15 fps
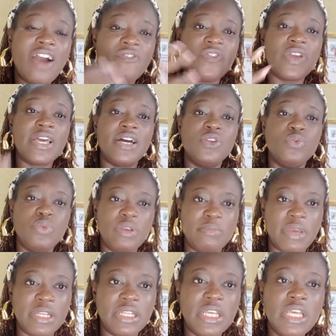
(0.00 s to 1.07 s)
African
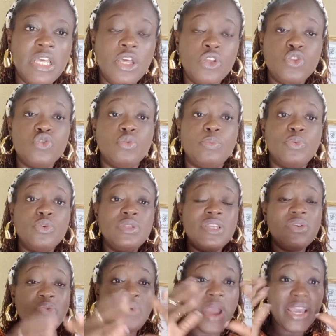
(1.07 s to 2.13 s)
women to put the
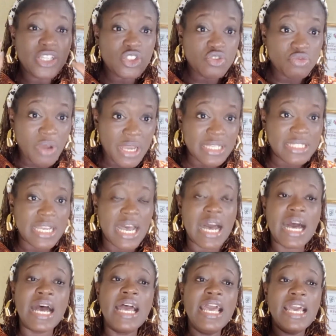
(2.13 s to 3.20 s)
right
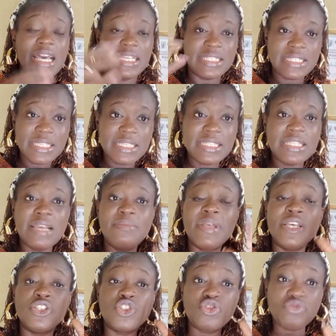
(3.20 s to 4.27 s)
structure, a system
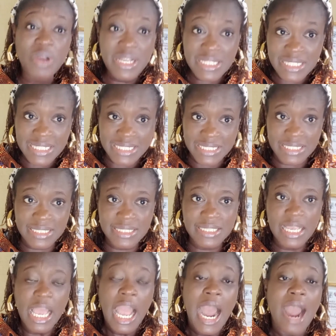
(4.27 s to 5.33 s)
and strategies
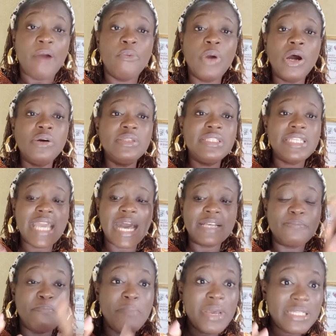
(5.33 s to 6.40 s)
around their
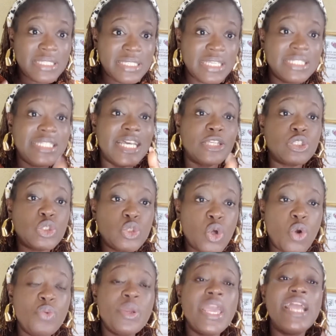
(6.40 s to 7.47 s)
message, their
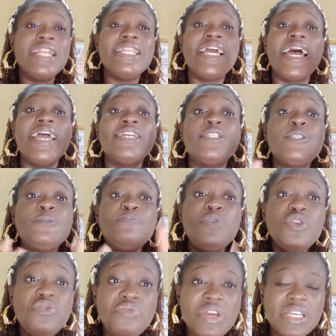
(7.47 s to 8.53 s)
story and their
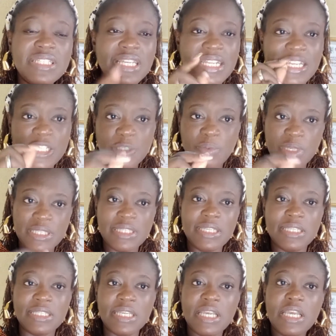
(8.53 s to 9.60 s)
experience and
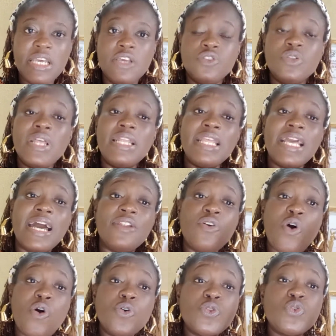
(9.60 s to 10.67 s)
expertise, so that they can
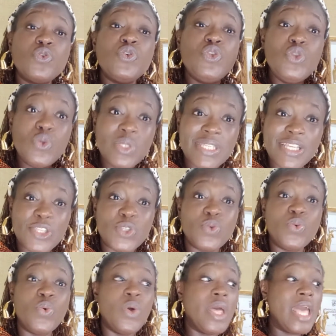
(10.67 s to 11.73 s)
also use it
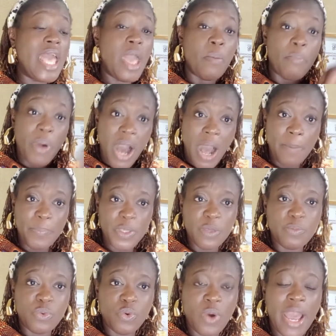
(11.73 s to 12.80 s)
to empower
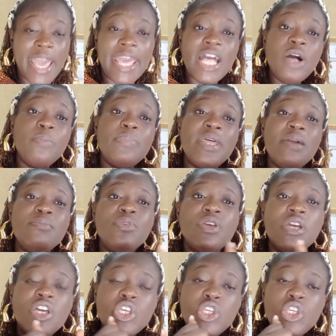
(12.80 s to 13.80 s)
people. I help them